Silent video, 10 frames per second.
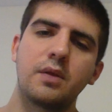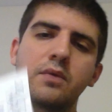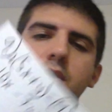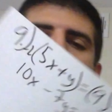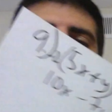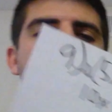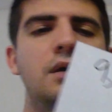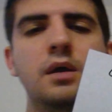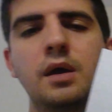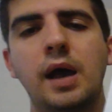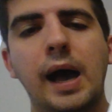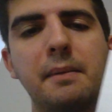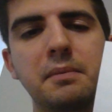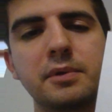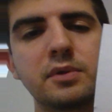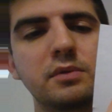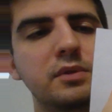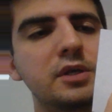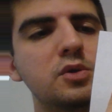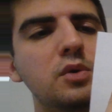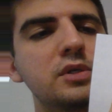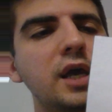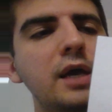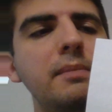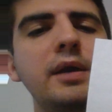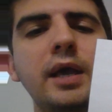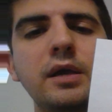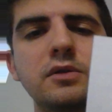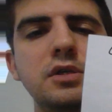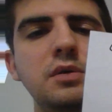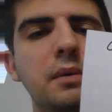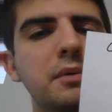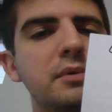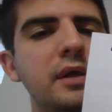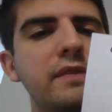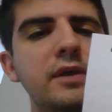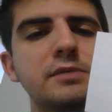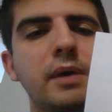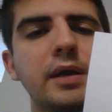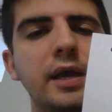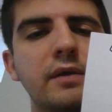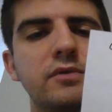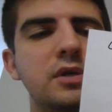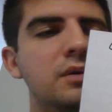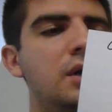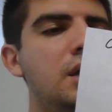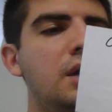So again, I'm going to multiply this whole side by negative 2. I'm going to multiply this by negative 2.